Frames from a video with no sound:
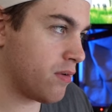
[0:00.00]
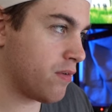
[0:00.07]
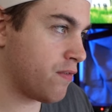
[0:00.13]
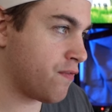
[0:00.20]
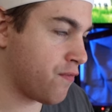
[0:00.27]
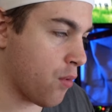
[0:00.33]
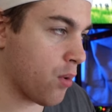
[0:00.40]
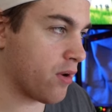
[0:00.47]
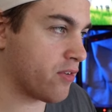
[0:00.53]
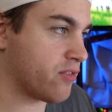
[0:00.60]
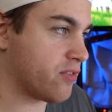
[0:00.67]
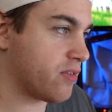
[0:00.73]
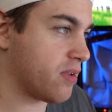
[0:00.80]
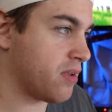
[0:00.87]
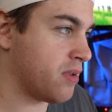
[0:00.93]

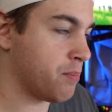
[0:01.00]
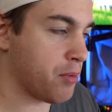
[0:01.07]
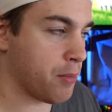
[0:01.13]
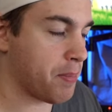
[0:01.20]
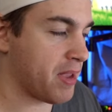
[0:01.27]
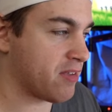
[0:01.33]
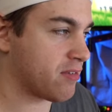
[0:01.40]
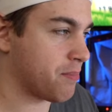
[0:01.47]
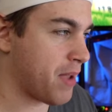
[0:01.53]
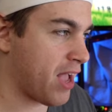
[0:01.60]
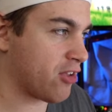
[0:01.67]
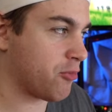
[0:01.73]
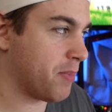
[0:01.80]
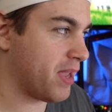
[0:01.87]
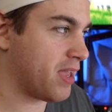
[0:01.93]
forced input-based
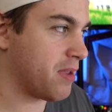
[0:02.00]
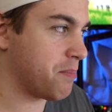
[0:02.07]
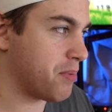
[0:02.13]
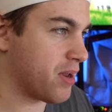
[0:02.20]
matchmaking,